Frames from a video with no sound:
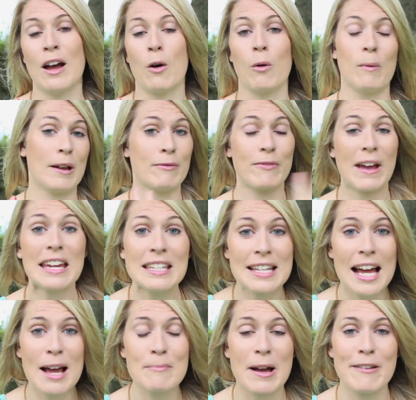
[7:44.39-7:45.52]
or my face
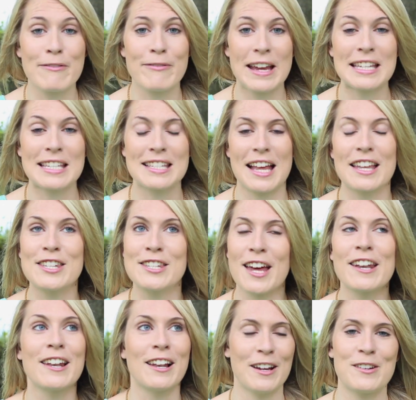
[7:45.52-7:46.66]
tan, my face
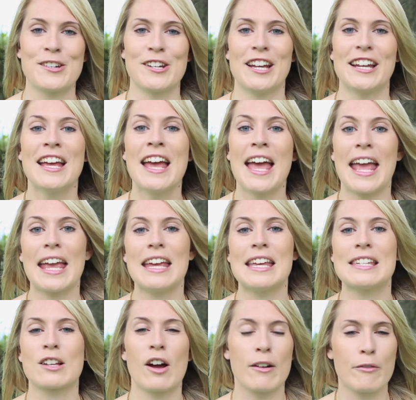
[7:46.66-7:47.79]
sun lotion
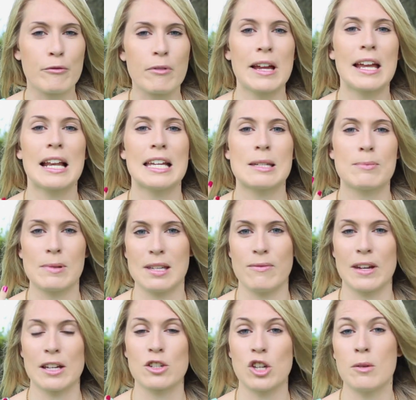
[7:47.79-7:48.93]
is kind of really
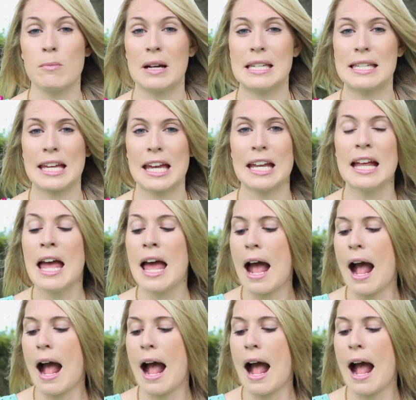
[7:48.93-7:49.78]
specific to my skin.